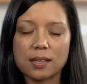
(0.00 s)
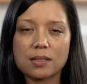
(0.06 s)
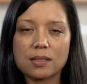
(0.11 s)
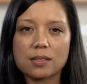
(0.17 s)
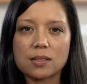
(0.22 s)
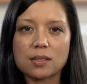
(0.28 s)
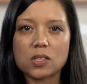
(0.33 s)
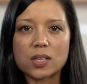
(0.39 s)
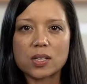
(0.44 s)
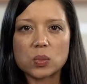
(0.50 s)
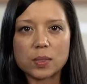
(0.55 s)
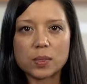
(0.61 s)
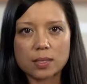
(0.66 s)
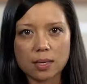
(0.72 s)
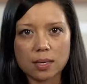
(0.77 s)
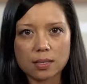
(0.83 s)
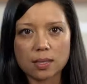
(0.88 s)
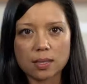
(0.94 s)
such as
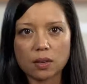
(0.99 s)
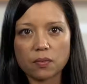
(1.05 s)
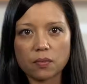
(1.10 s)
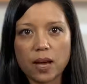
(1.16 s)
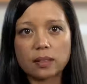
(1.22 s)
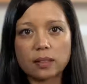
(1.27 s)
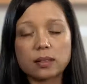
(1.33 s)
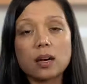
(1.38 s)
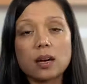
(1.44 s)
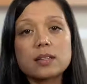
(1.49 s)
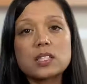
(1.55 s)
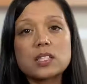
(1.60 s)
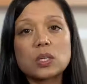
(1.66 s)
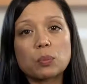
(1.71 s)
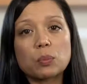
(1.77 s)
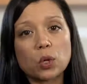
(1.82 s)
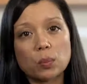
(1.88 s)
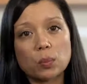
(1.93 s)
possessing a valid
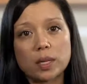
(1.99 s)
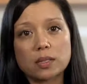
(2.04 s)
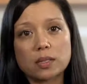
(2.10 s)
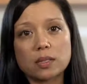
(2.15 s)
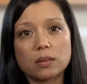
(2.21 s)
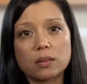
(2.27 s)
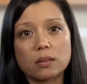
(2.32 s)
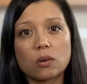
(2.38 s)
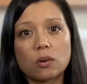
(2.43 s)
hunting permit